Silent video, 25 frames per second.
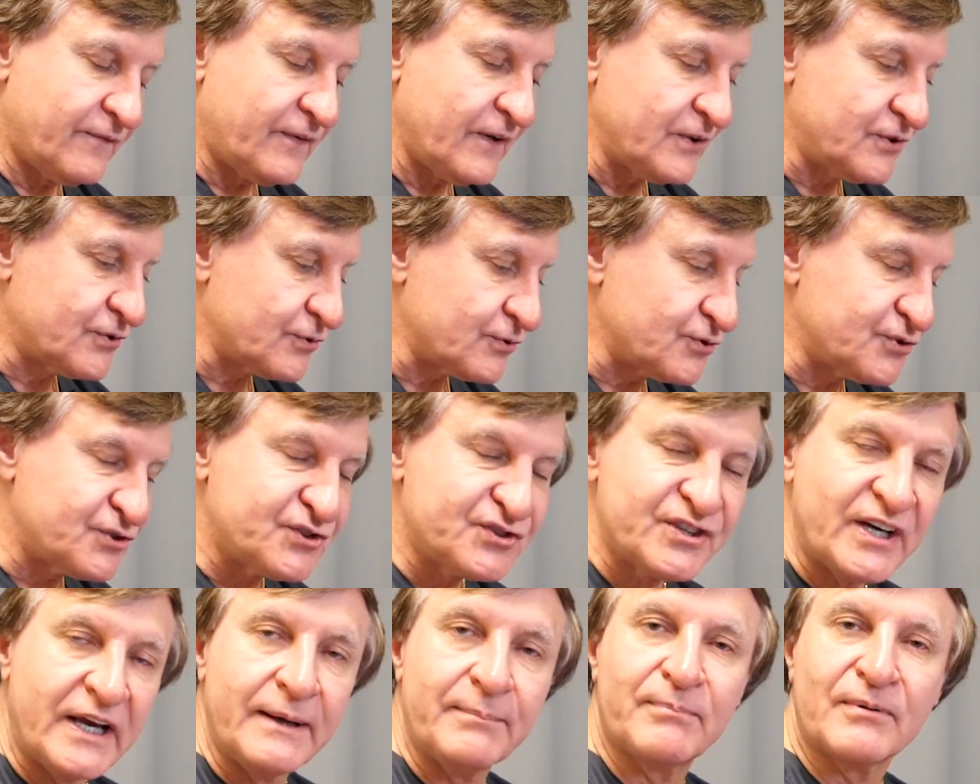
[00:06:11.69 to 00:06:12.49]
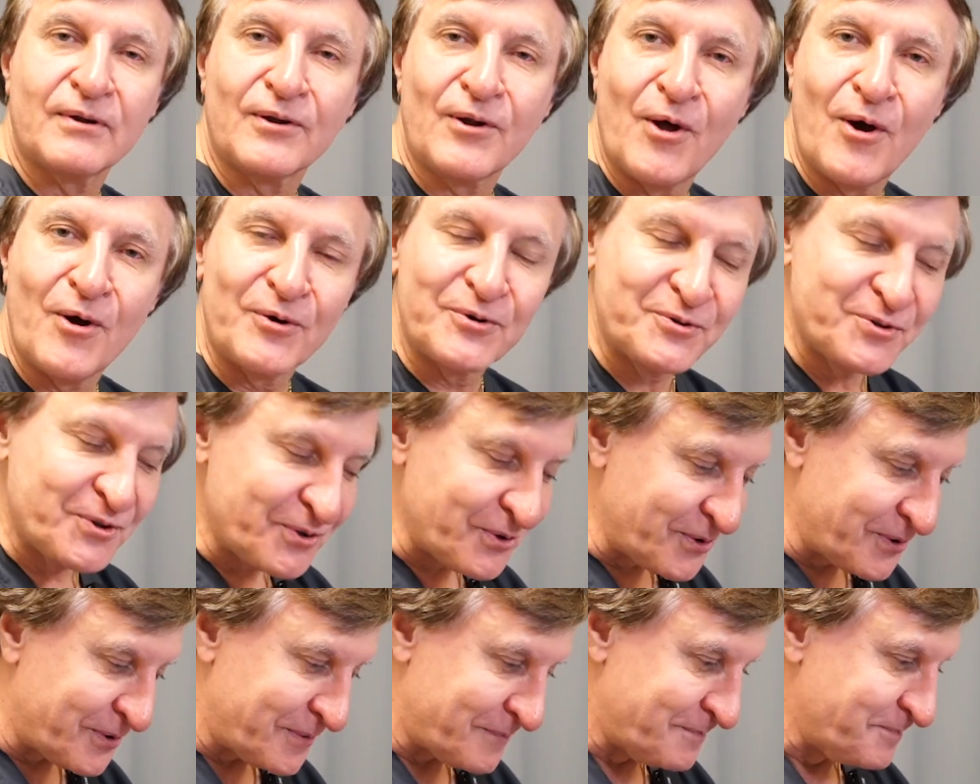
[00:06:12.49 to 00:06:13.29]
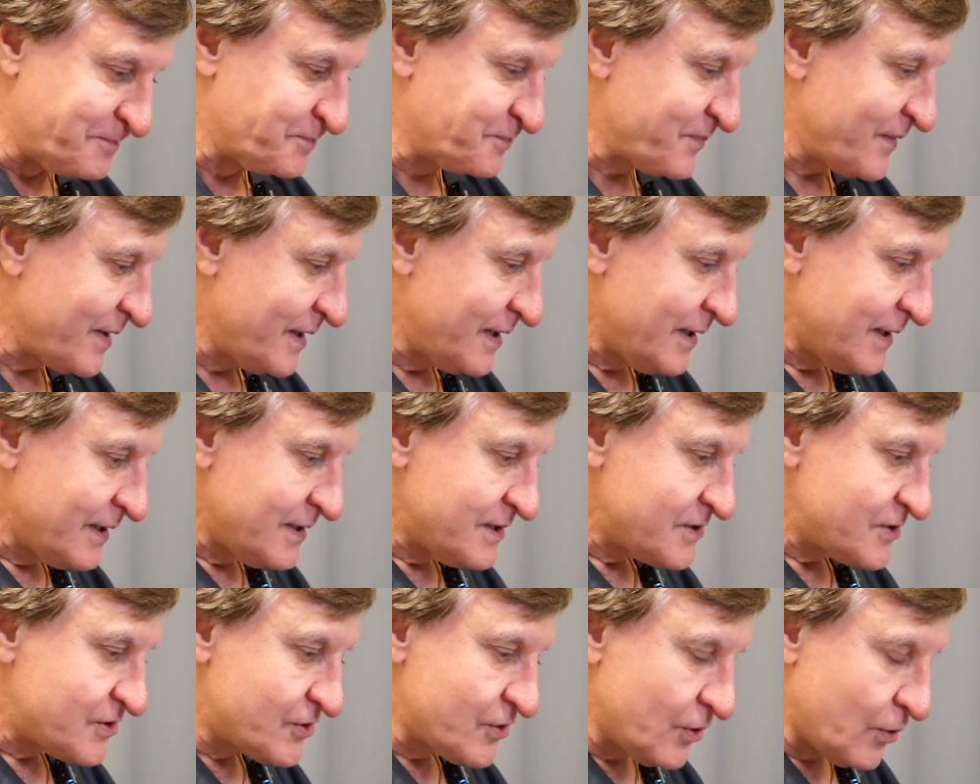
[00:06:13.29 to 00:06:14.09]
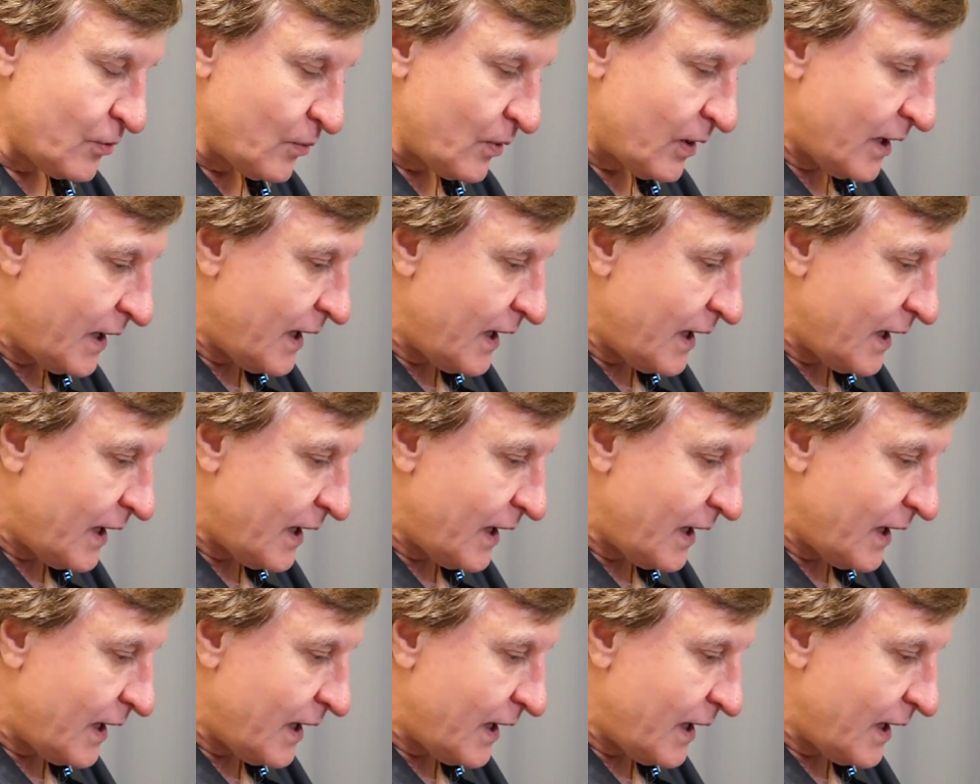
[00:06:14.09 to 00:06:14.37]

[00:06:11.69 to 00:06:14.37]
facial shape long term. So